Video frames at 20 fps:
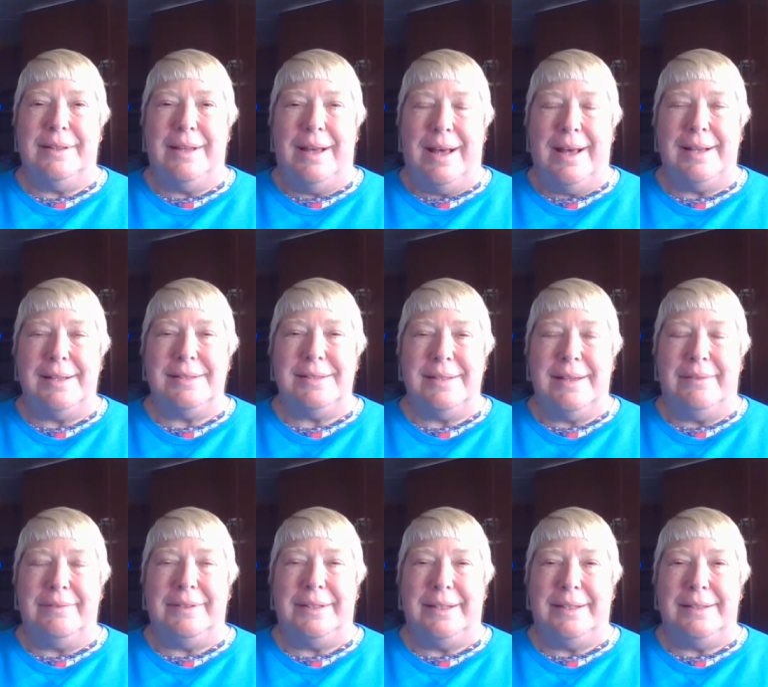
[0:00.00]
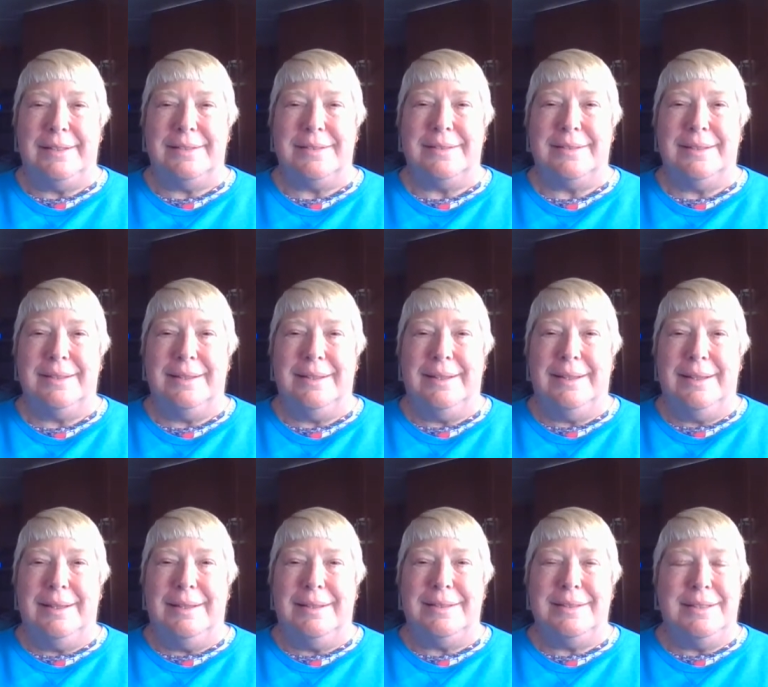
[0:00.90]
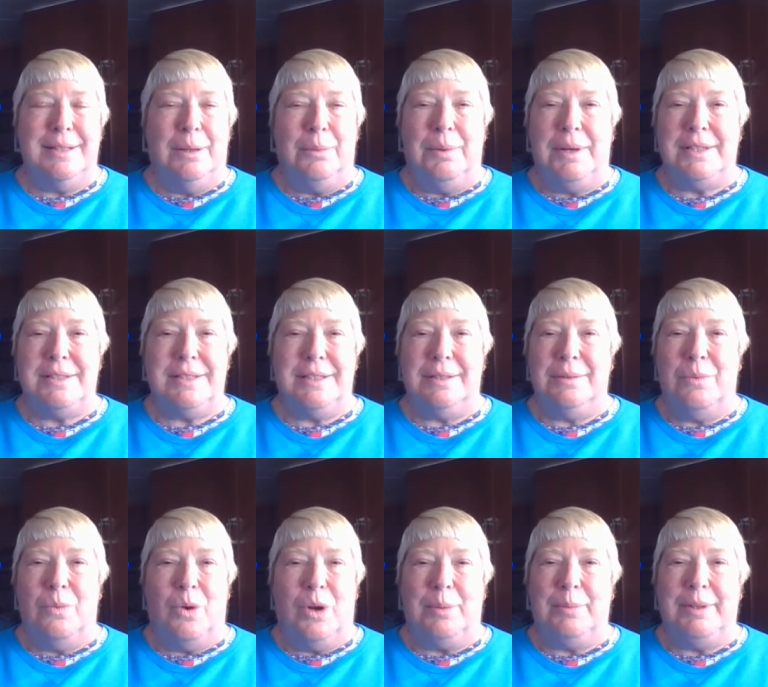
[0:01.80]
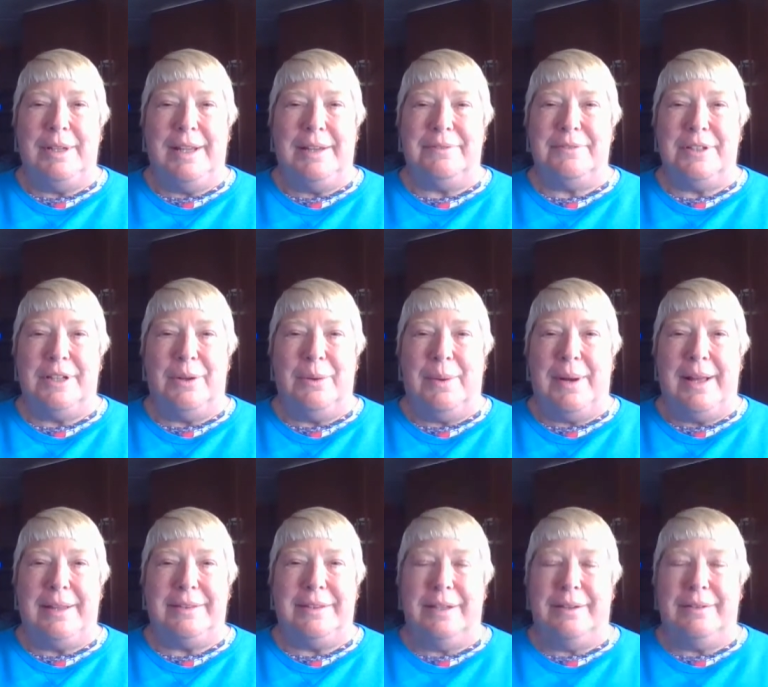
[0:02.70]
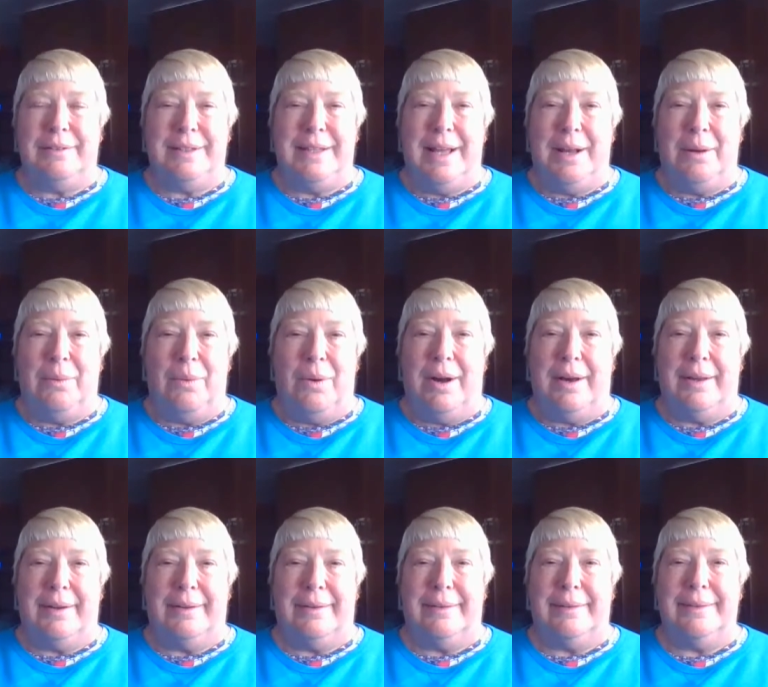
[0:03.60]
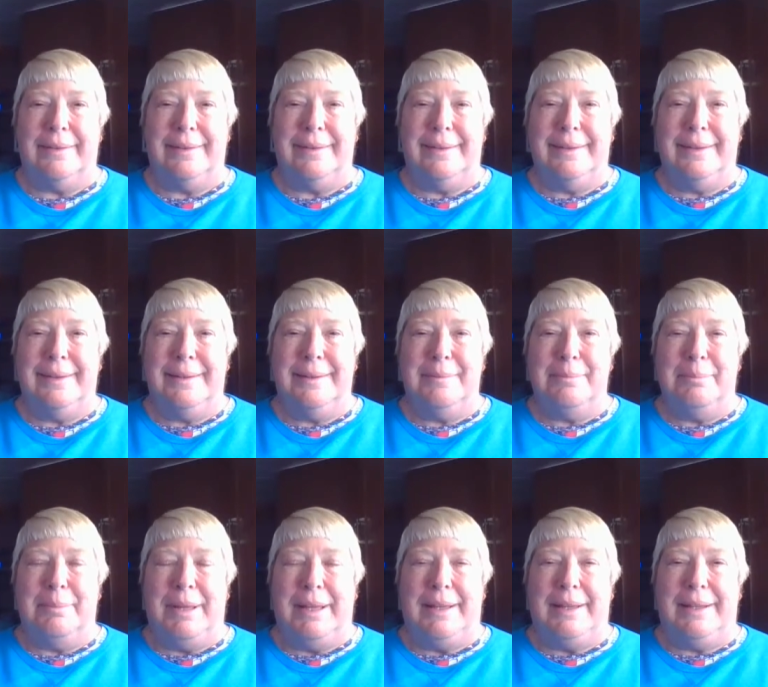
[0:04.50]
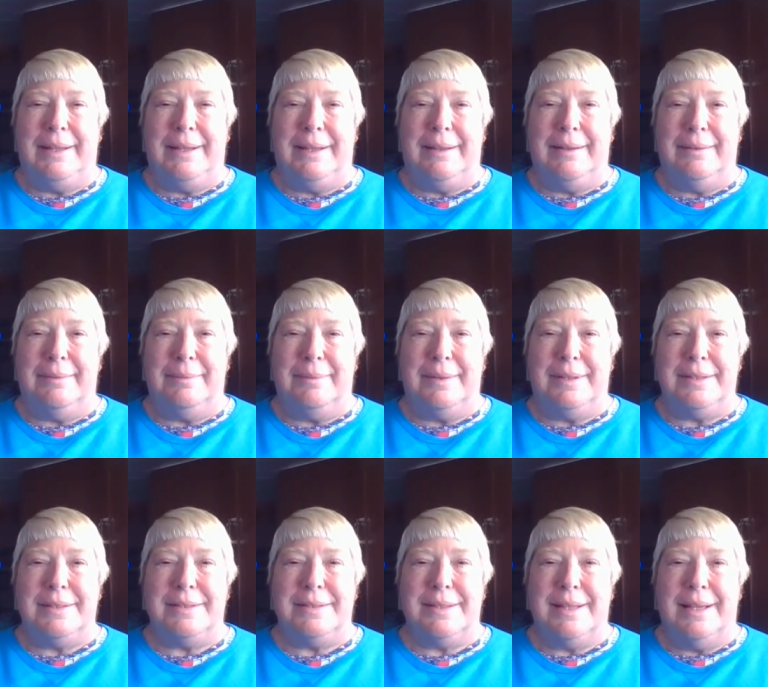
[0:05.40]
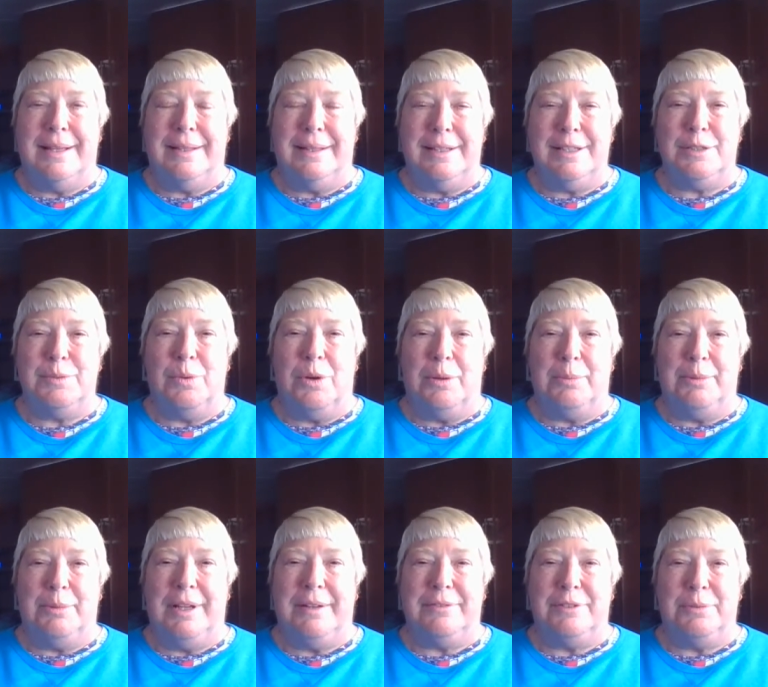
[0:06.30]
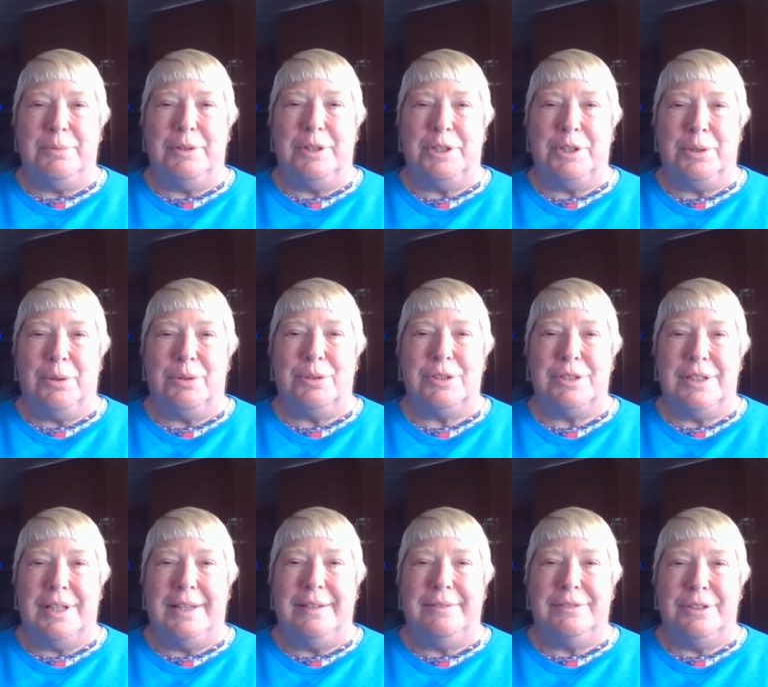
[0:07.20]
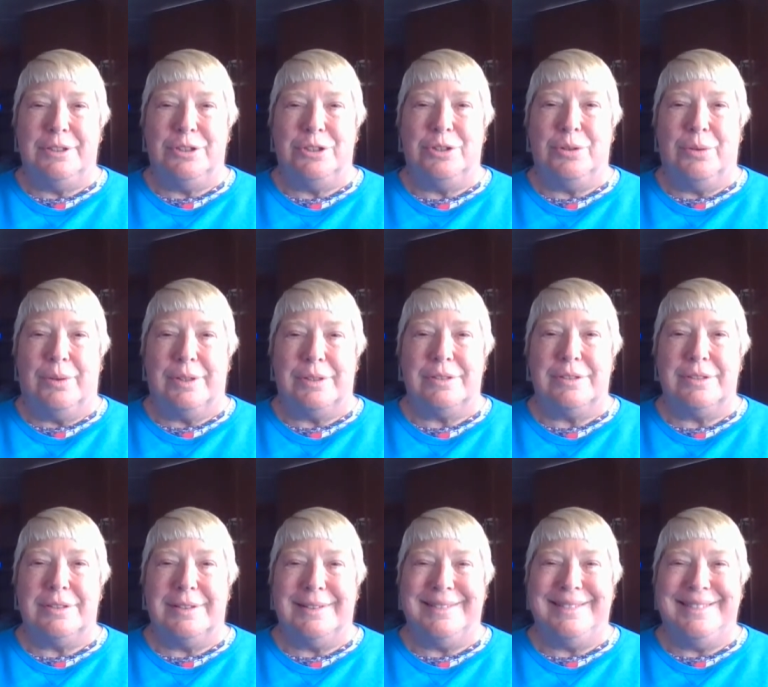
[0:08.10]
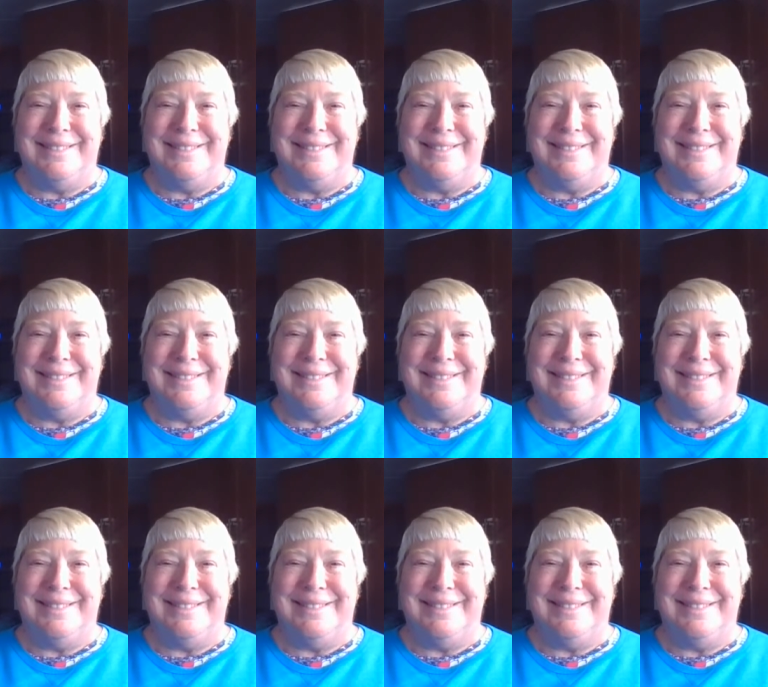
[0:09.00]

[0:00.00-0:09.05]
the high 70s. Still wasn't warm enough to go out there in that water, but it was at least warm enough to wear short sleeves and shorts.